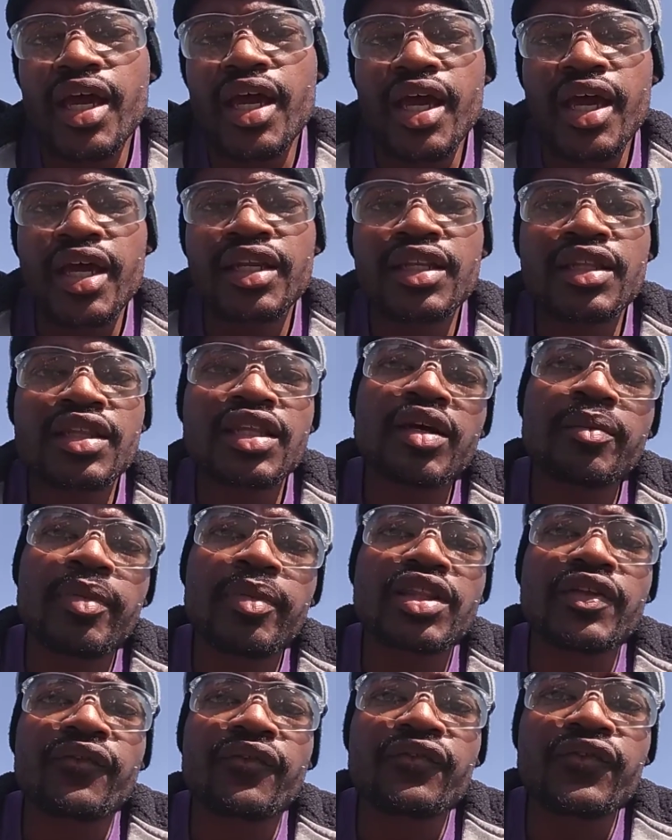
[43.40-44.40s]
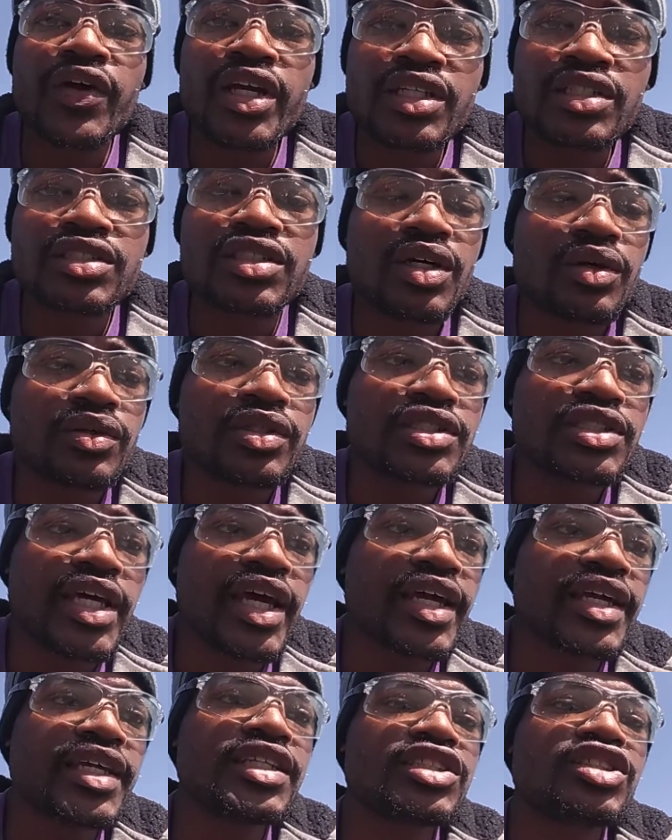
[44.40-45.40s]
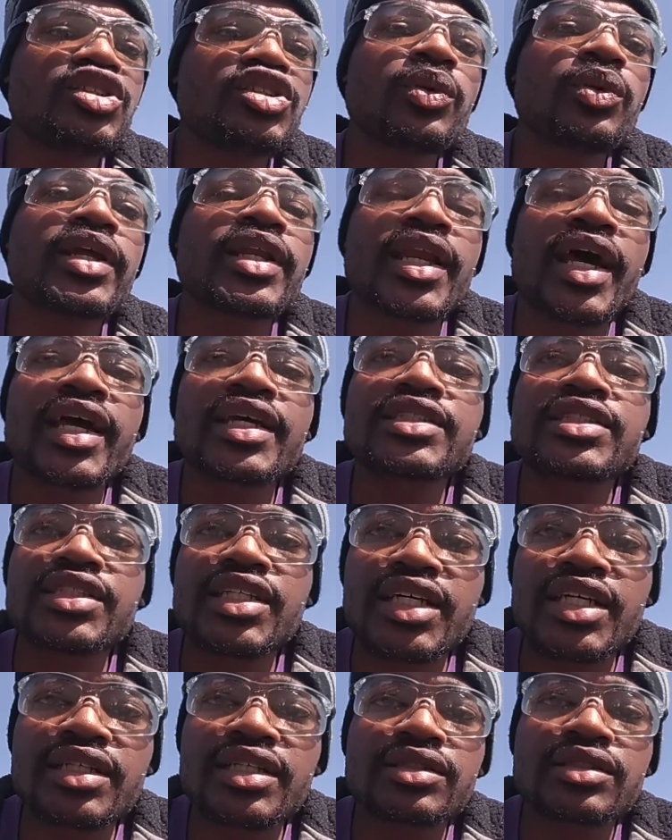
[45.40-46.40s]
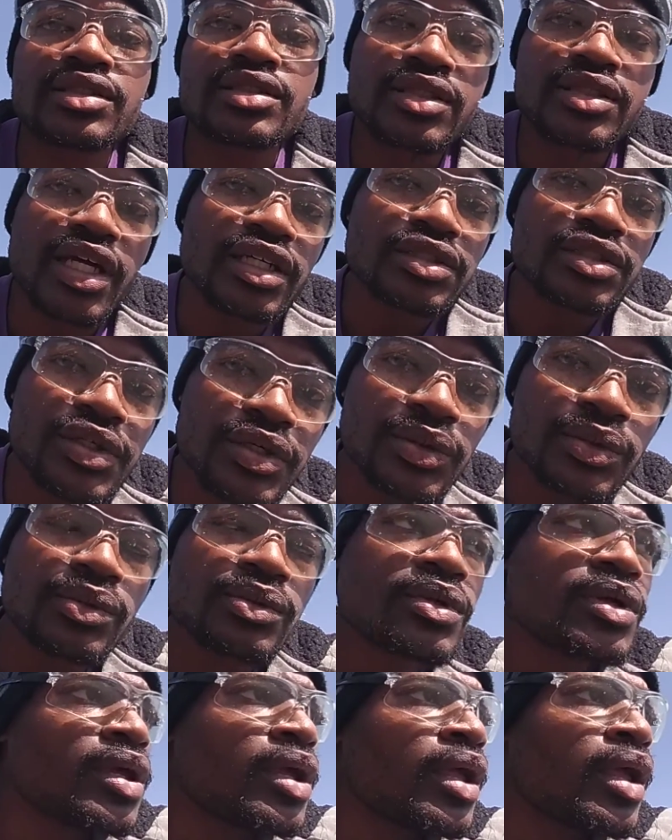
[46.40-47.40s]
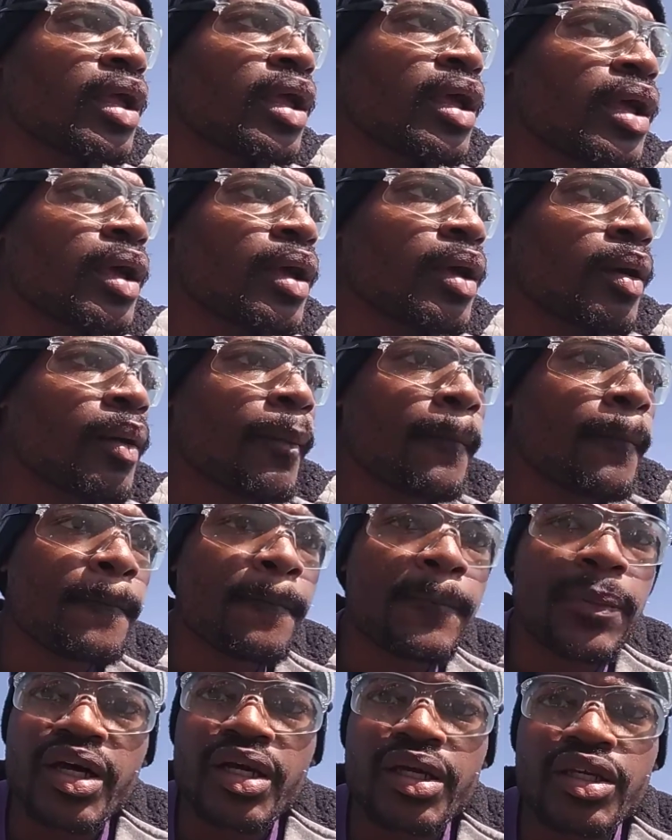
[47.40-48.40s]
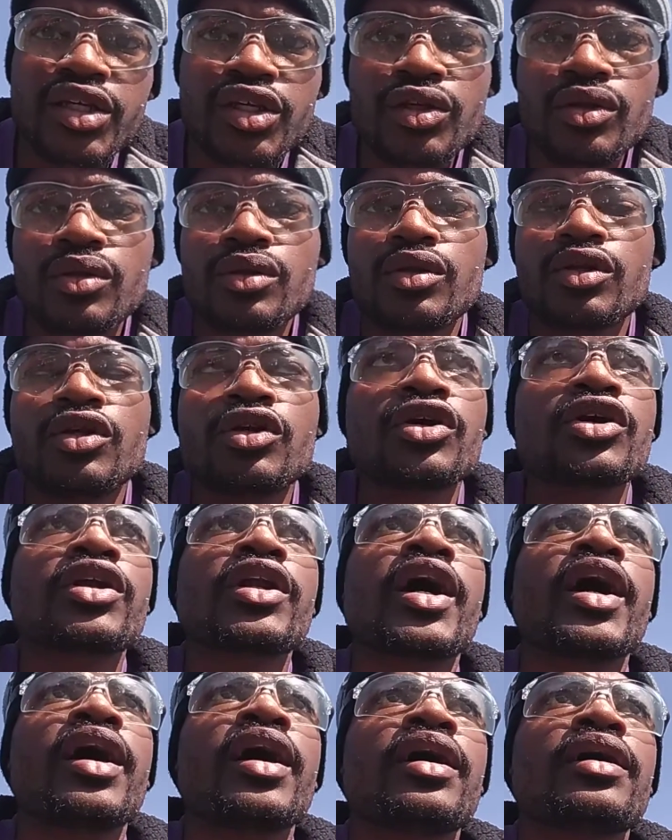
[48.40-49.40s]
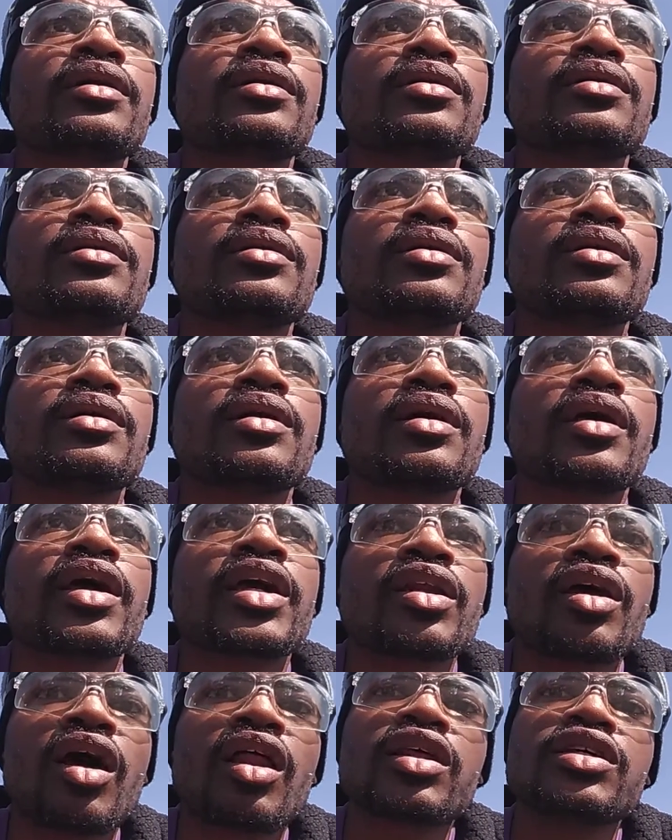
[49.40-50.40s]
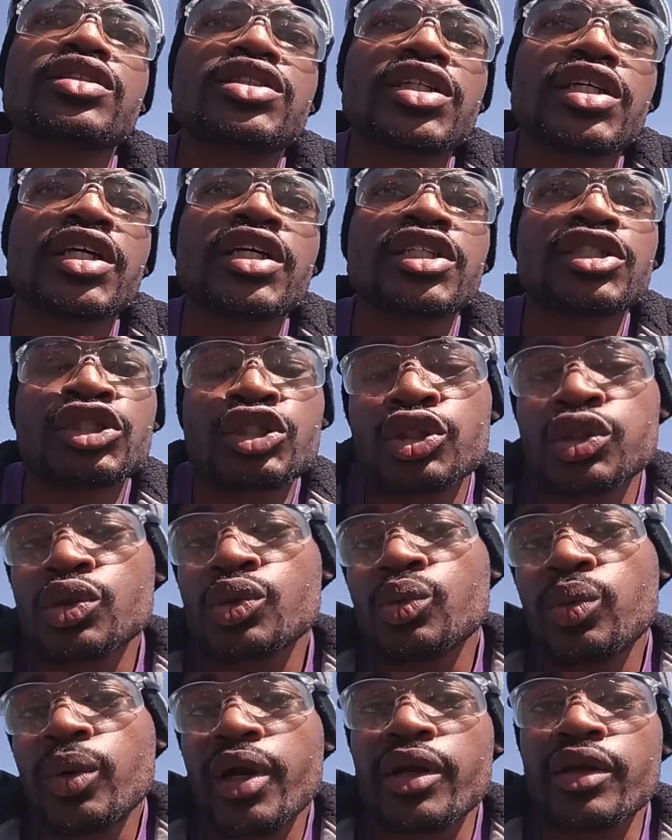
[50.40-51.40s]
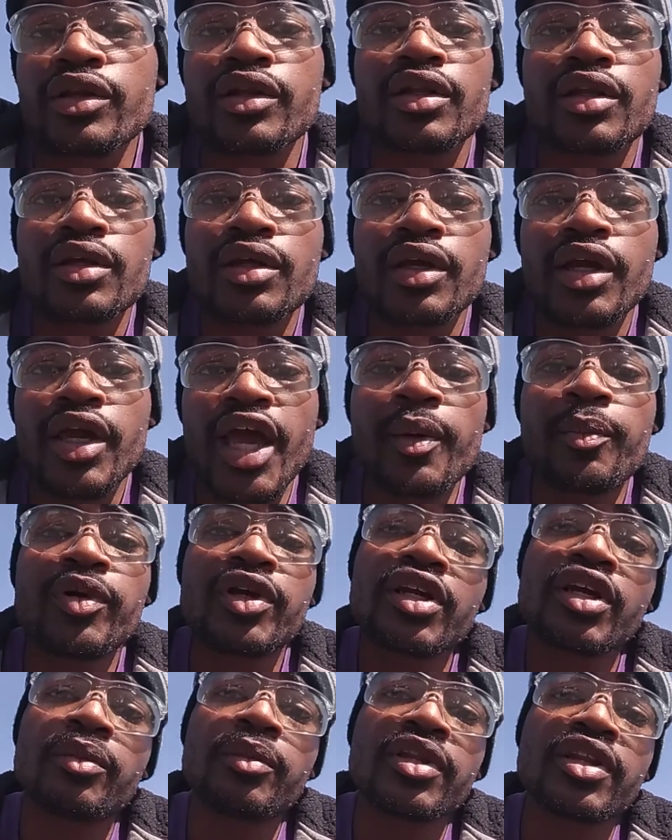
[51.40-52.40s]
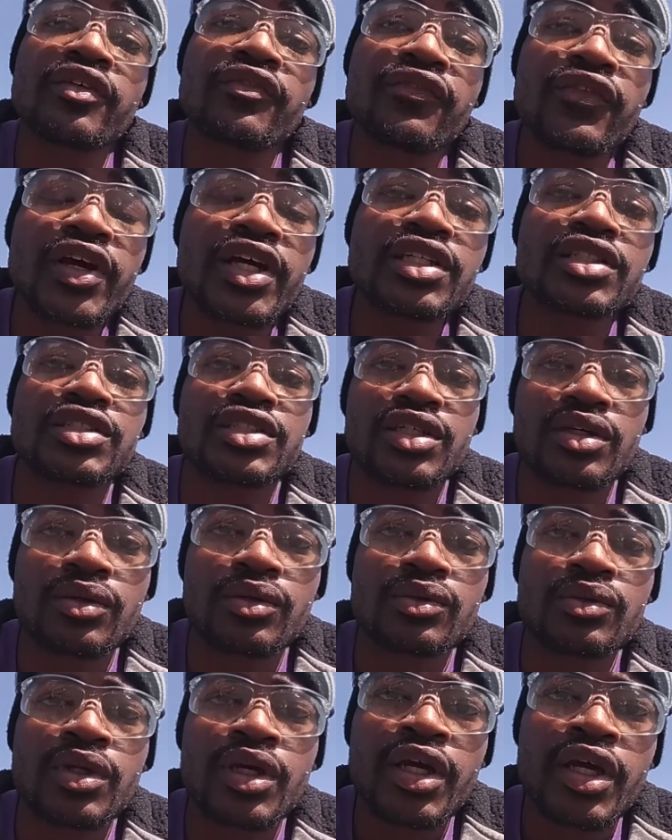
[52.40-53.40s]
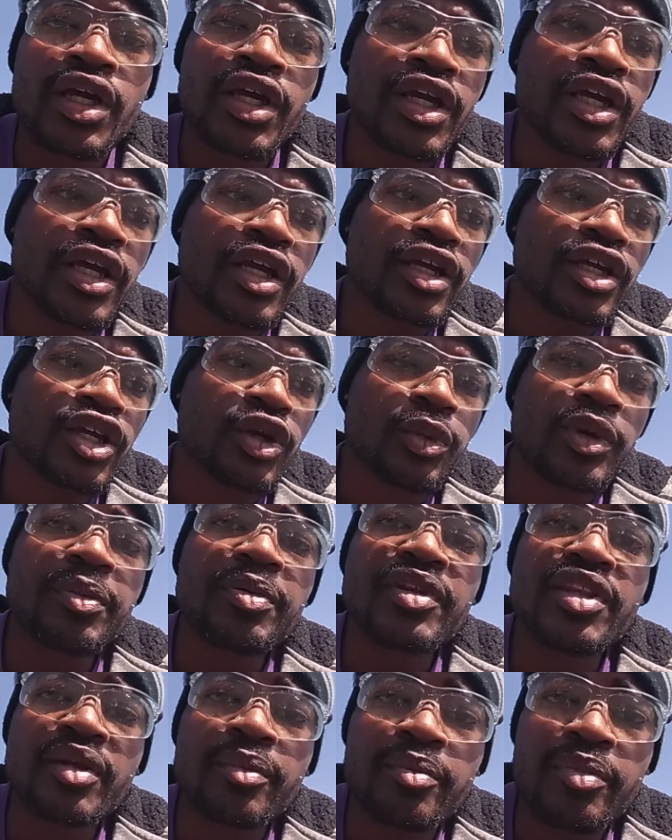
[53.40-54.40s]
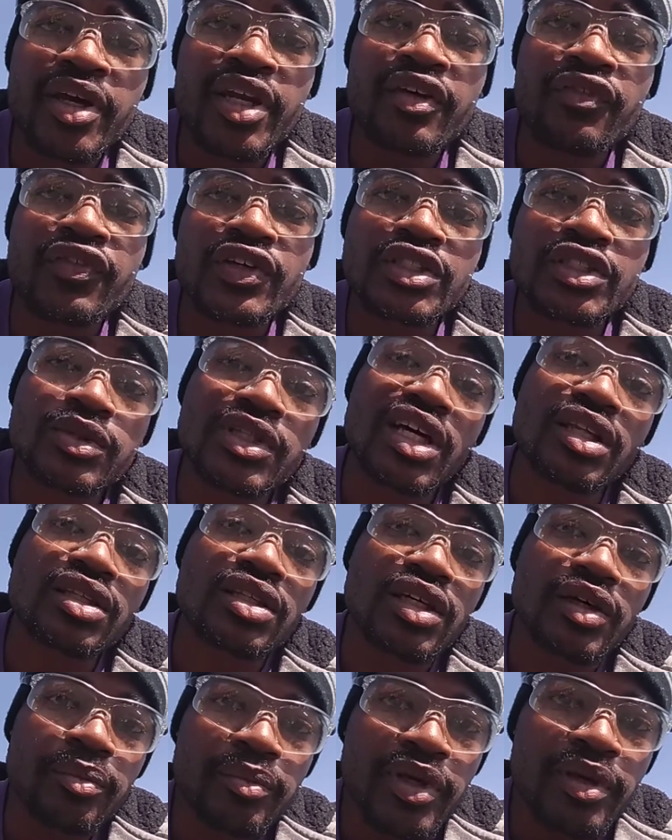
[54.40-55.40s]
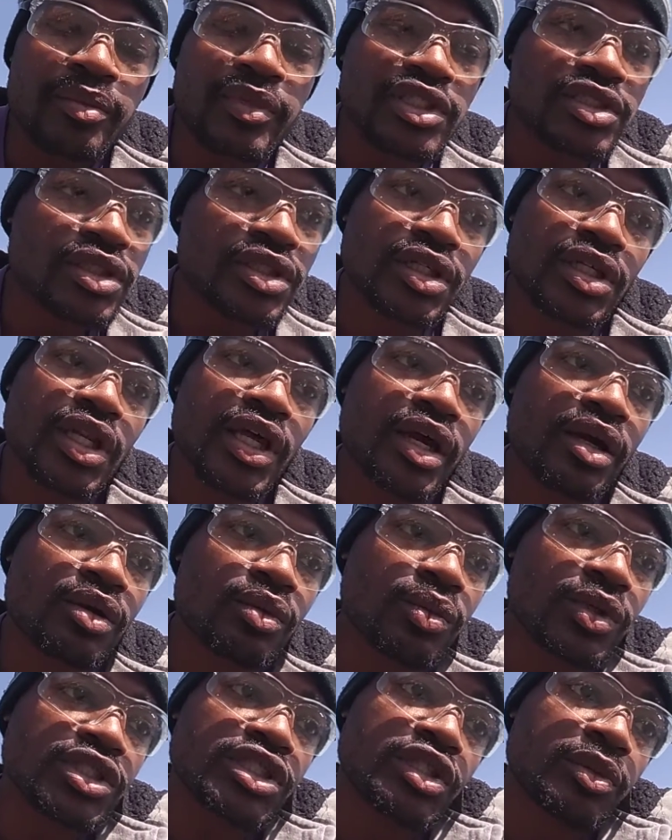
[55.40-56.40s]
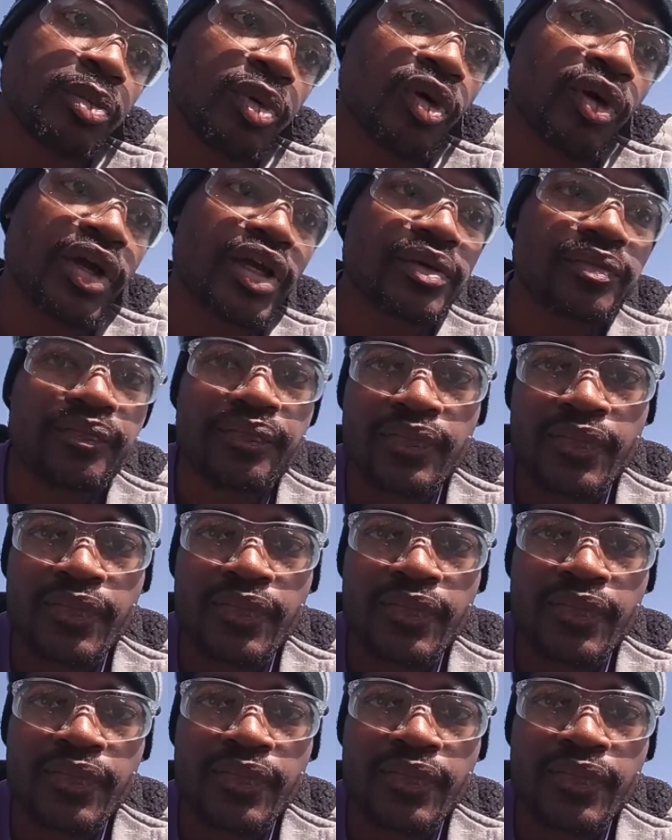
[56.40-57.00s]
And the thing about the friend zone is that he's doing nice things. That's cool. But you're not acknowledging his true worth. And putting him in the friend zone, you're reaping the benefits without the commitment, so you're like, what's the point?